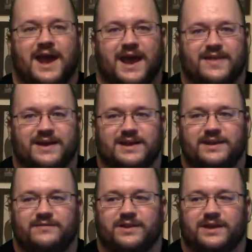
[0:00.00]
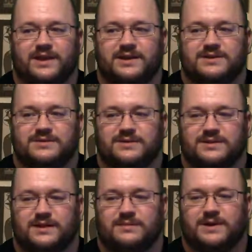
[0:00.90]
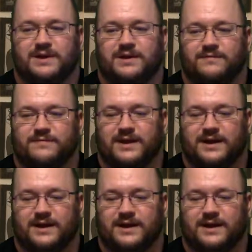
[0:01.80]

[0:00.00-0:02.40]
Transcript: and that can even lead to a little bit of